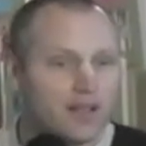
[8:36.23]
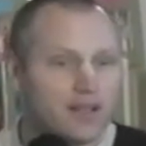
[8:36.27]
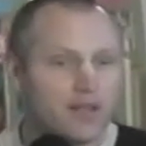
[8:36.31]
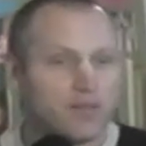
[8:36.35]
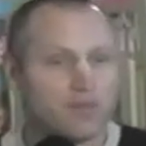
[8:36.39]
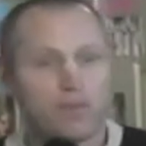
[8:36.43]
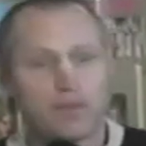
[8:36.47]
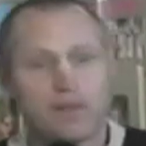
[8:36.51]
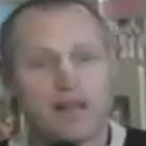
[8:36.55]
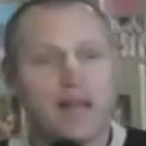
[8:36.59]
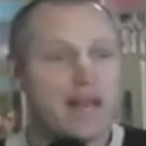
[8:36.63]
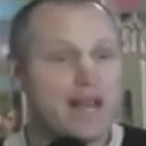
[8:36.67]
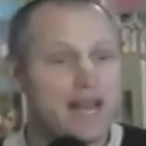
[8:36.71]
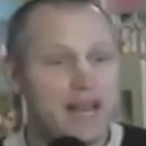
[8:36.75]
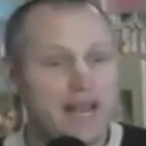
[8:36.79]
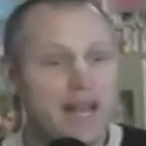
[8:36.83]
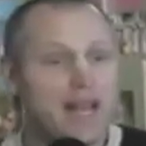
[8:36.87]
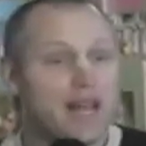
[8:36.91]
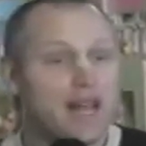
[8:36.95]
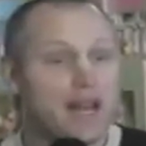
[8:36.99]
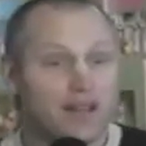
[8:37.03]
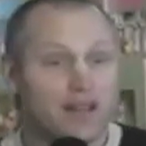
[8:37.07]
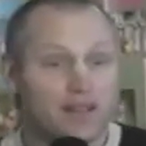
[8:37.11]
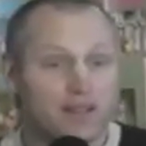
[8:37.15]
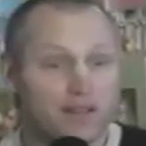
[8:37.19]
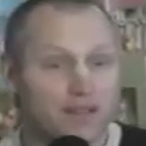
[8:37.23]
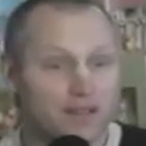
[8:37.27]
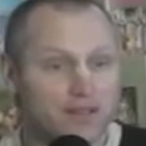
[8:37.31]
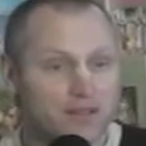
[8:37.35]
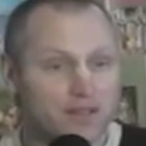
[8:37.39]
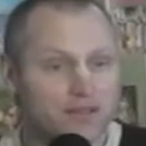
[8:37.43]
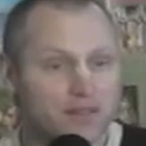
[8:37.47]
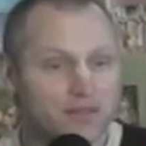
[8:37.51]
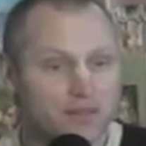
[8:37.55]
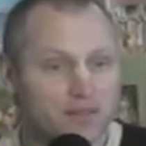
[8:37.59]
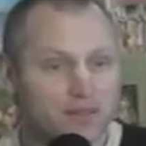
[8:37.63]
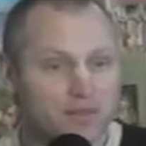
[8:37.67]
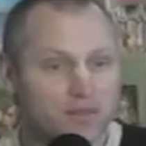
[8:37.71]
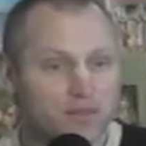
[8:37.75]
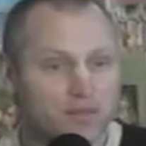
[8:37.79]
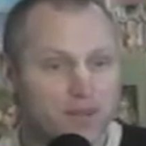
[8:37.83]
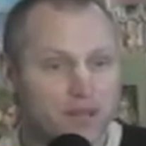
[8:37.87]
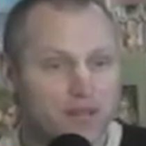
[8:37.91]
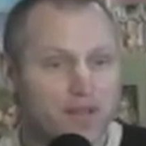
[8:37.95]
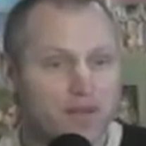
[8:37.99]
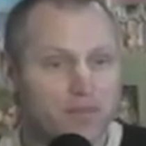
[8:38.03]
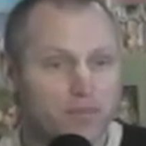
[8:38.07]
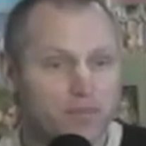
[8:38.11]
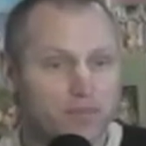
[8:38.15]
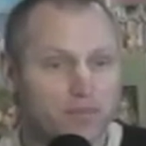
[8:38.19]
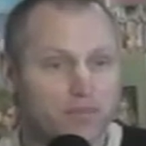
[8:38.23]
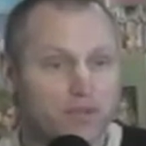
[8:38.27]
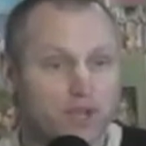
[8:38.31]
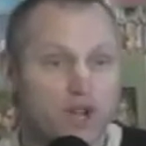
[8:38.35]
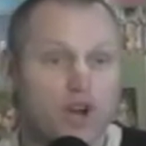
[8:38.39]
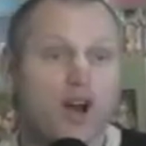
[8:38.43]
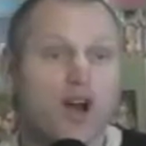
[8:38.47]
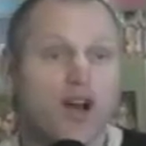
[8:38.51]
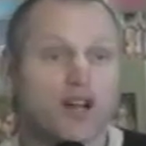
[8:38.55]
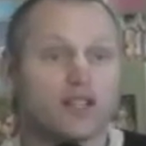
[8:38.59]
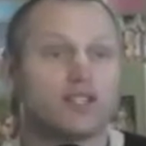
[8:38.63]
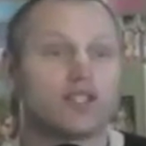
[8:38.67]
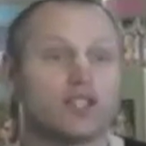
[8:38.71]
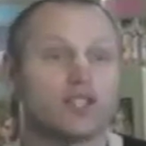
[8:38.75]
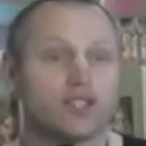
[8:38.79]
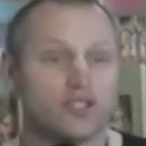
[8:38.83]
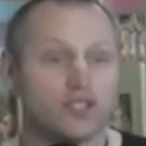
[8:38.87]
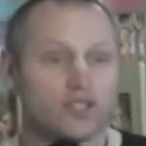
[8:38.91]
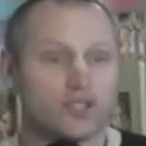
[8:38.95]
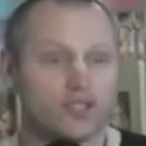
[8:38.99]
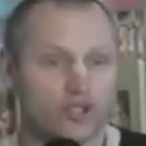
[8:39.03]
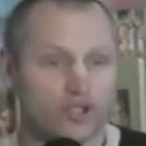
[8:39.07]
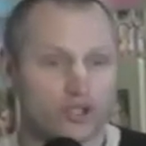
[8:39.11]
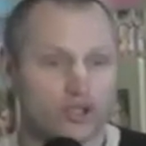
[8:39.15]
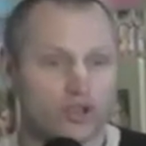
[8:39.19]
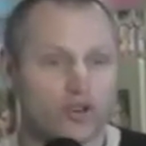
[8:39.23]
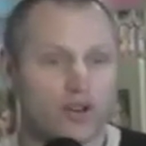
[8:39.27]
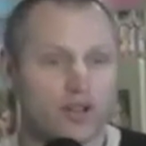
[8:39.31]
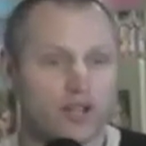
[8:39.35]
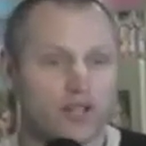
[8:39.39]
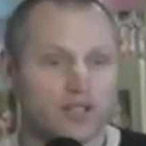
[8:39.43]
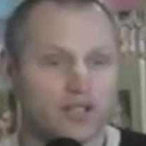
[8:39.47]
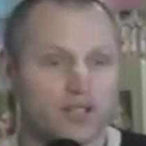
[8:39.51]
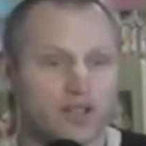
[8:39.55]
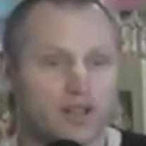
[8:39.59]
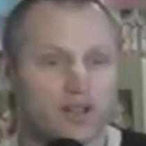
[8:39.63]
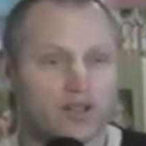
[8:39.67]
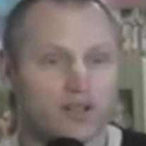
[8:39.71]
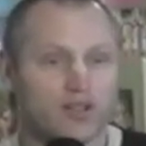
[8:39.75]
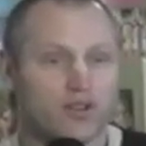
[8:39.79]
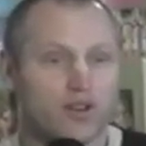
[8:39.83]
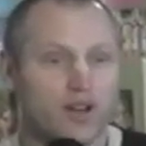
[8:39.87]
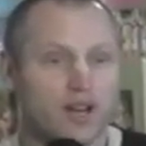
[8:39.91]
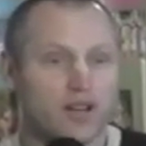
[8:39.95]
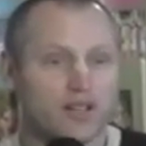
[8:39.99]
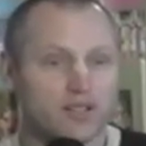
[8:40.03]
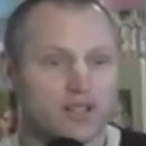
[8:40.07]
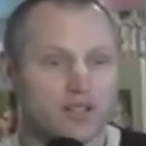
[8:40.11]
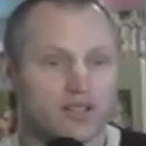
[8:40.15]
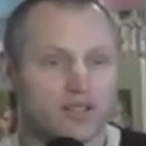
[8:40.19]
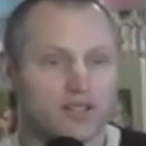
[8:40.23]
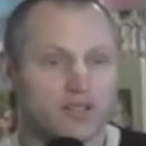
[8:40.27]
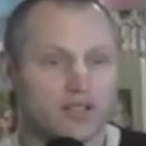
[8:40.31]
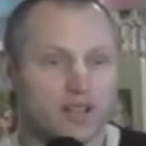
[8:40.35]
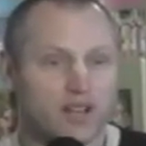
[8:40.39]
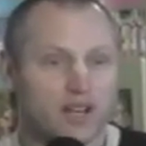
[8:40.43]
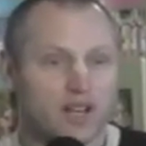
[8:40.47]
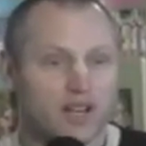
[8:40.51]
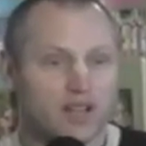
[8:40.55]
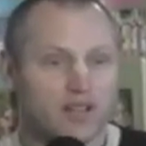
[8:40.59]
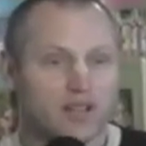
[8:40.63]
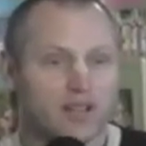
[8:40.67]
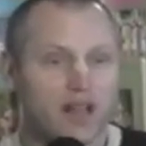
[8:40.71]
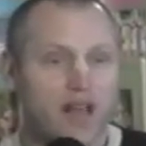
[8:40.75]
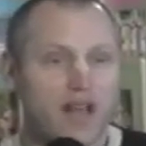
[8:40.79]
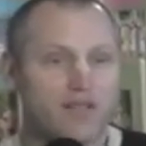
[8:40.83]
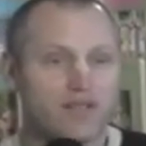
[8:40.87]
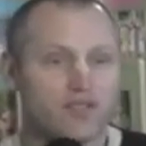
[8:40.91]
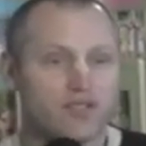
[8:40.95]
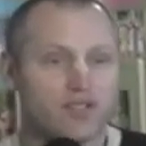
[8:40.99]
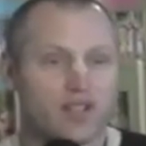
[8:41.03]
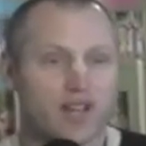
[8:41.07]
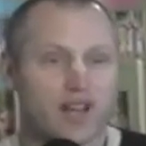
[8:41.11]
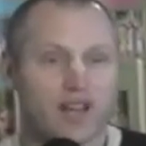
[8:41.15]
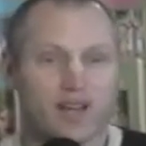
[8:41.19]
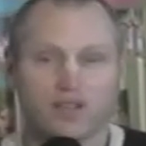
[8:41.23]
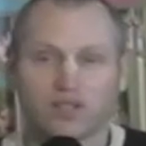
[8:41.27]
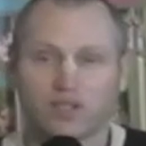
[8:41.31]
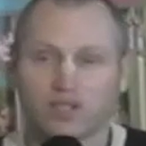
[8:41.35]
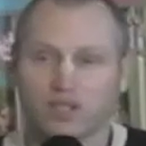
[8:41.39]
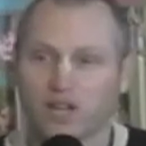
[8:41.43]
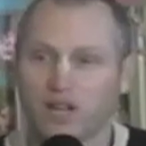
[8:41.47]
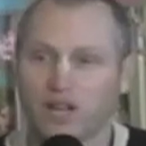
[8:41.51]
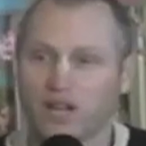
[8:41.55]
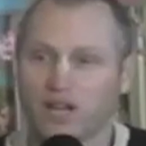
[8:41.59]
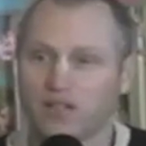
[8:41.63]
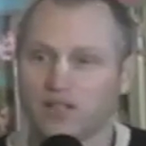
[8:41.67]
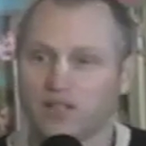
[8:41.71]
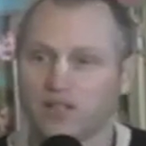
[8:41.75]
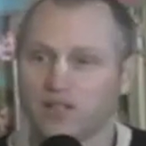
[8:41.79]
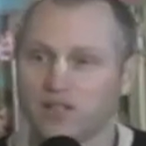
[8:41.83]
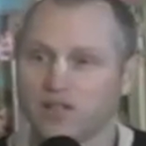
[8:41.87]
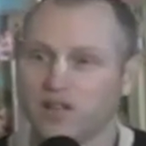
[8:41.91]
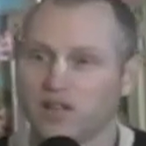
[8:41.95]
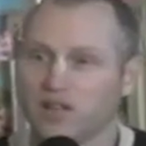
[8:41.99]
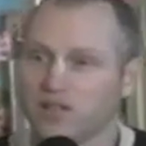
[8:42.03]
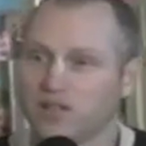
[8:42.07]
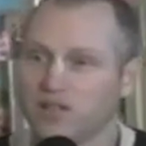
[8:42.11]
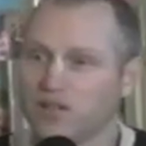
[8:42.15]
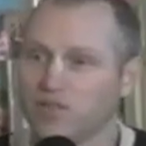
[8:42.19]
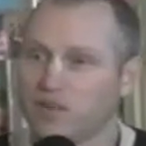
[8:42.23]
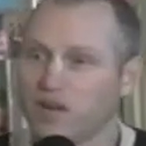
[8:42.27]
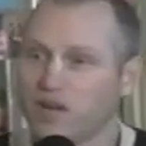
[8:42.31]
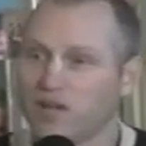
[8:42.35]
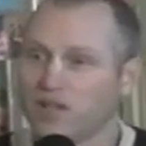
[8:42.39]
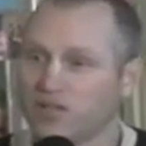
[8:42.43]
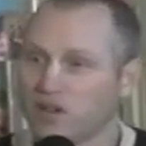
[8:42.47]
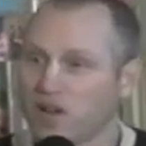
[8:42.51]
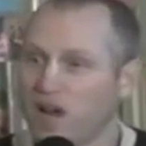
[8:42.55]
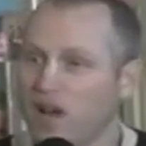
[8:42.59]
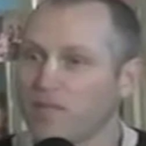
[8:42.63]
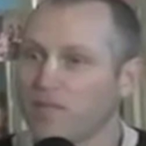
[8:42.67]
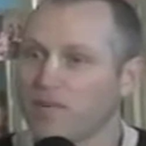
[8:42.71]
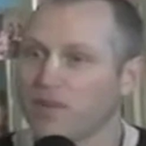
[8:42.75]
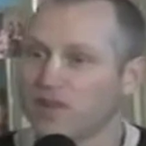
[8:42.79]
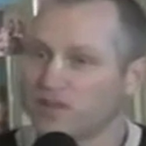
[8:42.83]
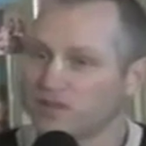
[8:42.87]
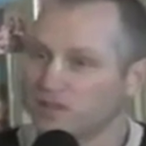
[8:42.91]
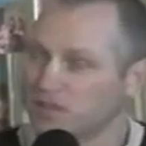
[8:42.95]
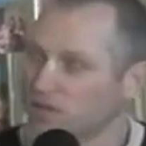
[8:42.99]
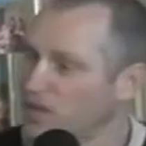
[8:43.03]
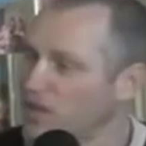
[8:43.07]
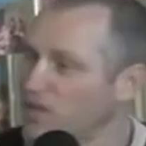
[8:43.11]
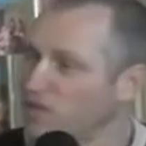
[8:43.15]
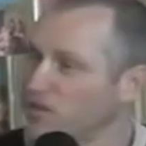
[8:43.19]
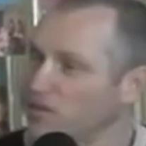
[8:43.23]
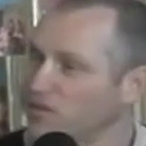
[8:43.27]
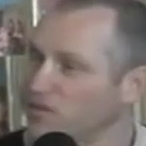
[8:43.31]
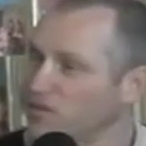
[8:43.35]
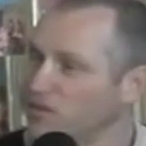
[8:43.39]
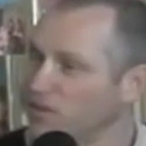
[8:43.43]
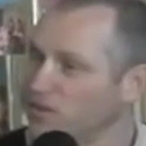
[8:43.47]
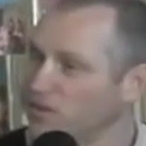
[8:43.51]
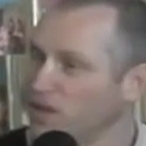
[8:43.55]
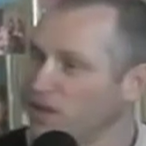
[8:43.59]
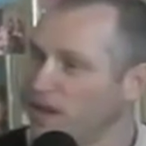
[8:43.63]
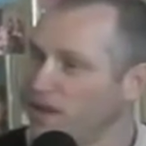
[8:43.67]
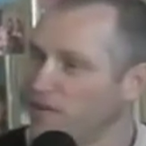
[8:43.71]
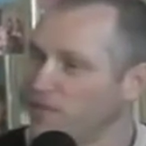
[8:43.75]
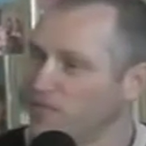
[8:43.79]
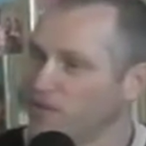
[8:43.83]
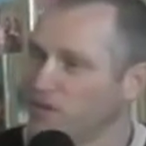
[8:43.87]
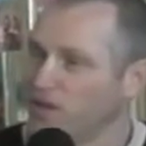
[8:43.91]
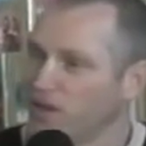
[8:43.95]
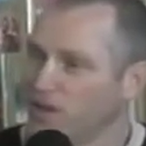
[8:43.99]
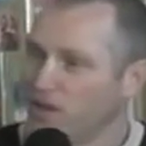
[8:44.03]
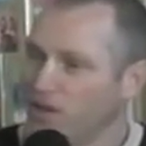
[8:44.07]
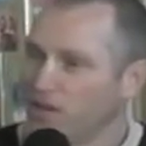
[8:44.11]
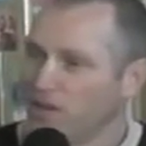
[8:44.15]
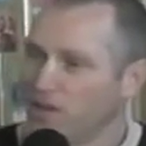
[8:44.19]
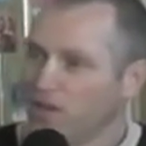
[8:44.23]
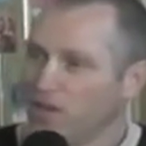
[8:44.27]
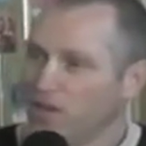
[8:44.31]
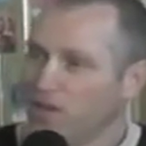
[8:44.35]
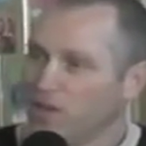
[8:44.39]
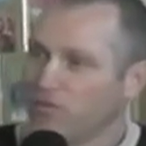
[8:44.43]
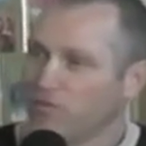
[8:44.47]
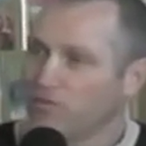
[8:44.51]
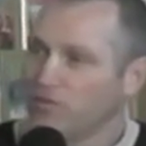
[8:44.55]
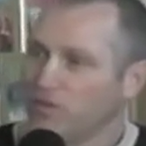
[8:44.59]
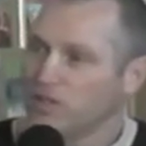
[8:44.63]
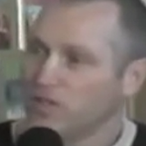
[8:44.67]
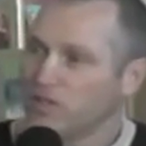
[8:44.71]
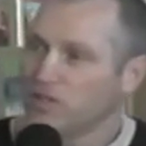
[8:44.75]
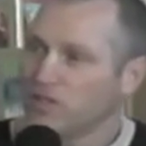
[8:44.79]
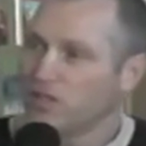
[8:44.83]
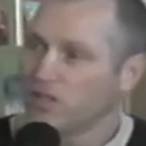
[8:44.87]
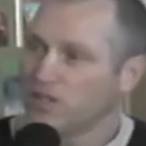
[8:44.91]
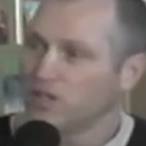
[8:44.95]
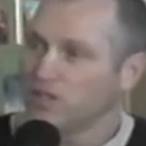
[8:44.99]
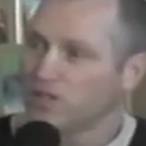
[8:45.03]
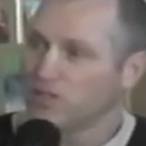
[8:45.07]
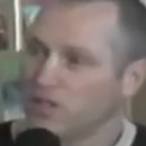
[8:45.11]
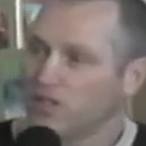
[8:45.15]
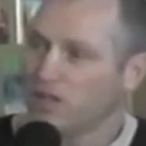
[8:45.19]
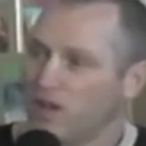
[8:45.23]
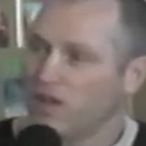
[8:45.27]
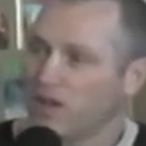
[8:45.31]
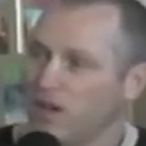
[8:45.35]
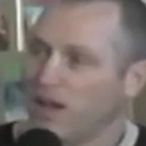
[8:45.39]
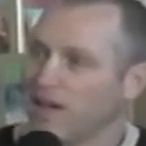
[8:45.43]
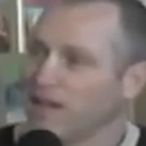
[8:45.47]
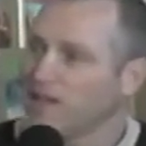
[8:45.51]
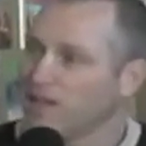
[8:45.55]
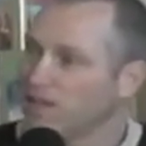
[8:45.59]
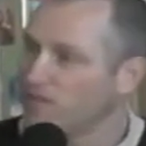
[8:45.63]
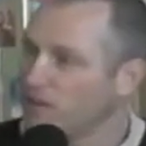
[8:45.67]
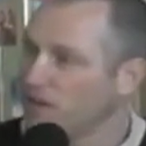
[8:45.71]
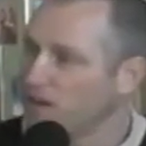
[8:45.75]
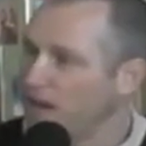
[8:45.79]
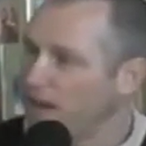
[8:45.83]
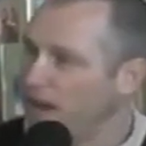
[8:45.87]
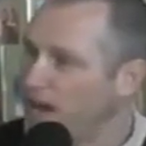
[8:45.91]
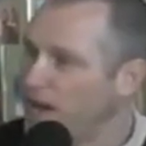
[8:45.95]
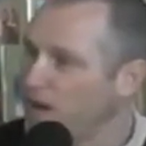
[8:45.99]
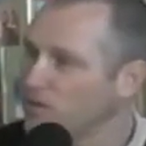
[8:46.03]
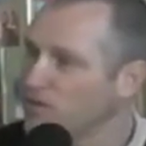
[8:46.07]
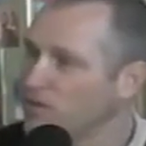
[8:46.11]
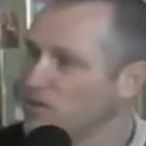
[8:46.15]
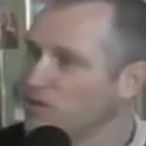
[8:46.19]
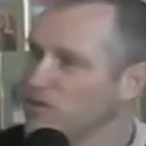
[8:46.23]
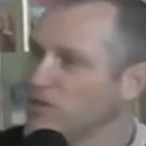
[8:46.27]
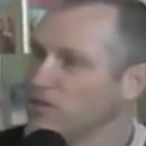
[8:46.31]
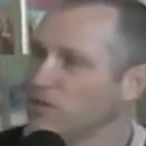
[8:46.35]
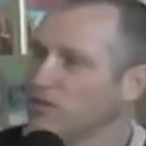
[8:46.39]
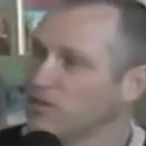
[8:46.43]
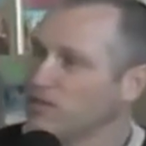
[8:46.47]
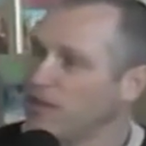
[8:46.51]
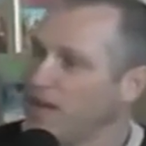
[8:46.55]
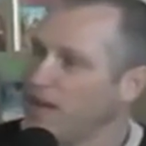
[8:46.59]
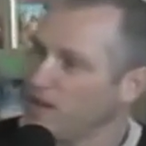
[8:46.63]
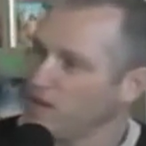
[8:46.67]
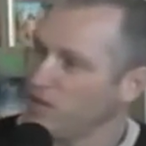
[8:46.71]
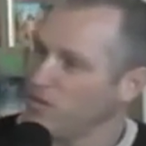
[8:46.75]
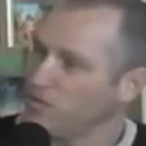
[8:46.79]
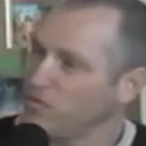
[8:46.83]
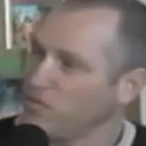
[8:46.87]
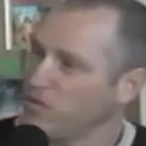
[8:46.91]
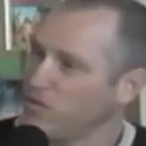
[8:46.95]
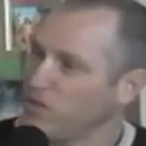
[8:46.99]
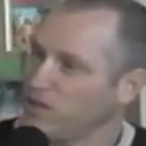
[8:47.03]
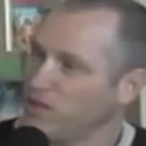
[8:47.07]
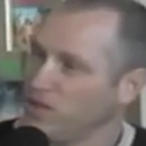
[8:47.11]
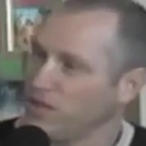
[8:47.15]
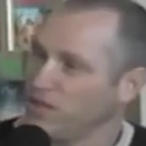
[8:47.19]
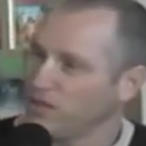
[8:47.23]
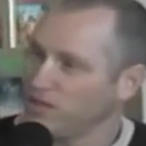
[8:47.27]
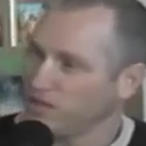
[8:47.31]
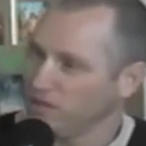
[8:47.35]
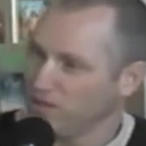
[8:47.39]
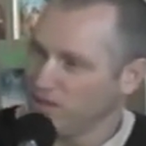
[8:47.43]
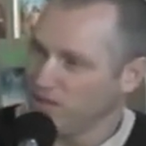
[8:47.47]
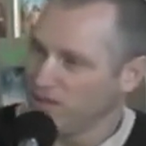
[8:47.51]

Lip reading: then plan ahead. Make a conscious choice and a conscious lifestyle change to make japa the center of your life. For instance, I live in a house in California,